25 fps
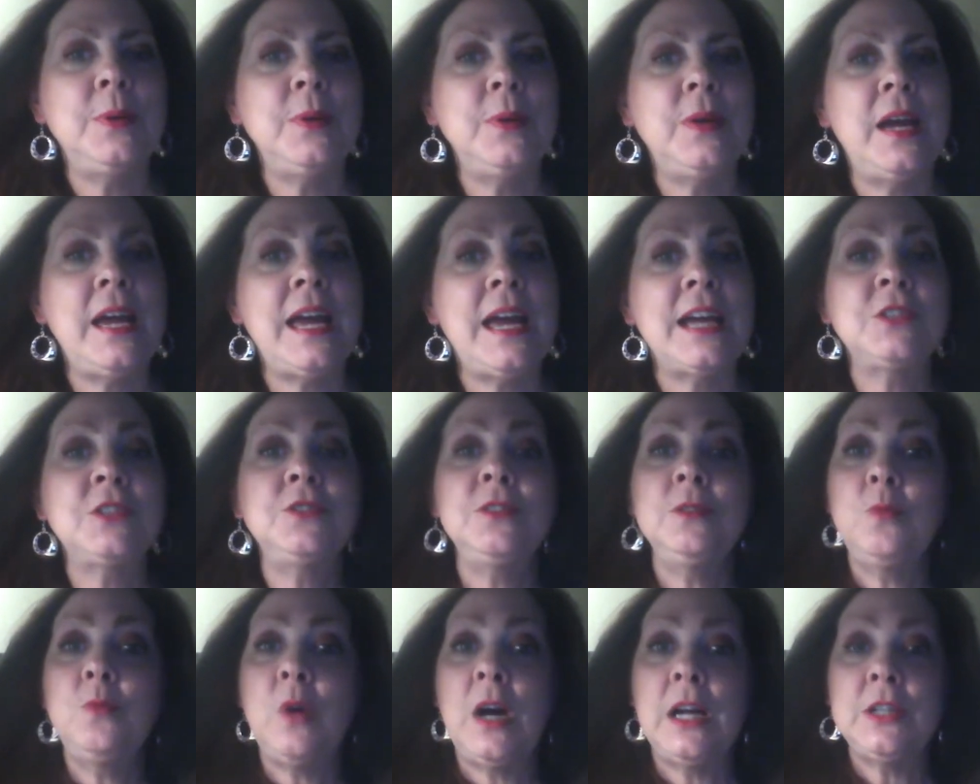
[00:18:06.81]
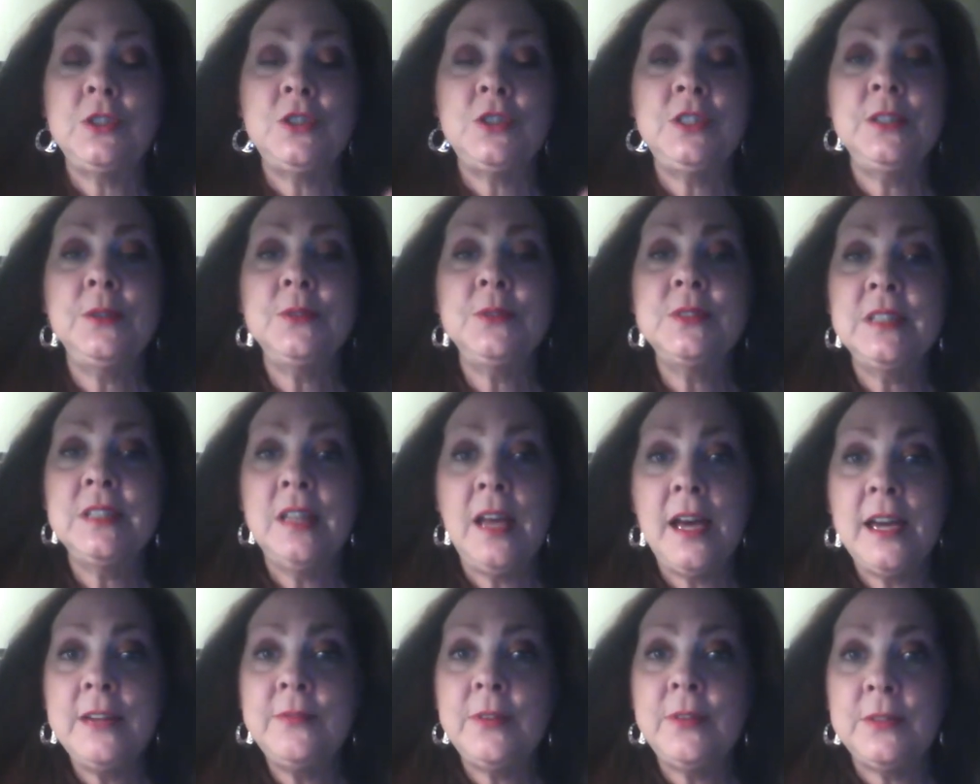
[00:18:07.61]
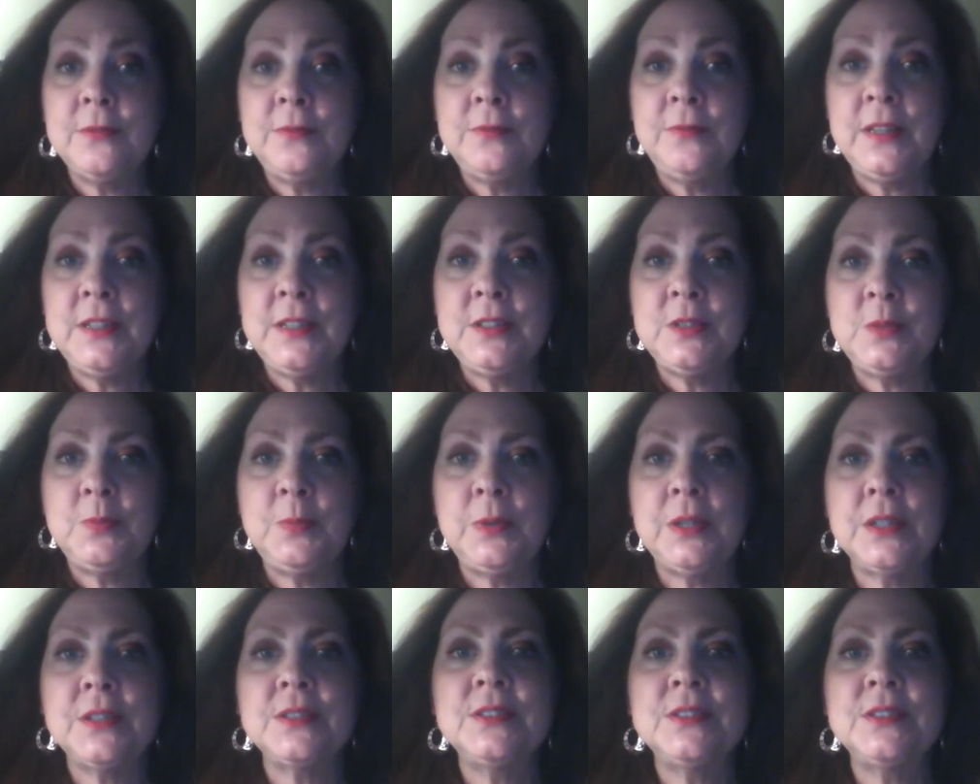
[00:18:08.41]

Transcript: I actually watch. She goes live on Facebook,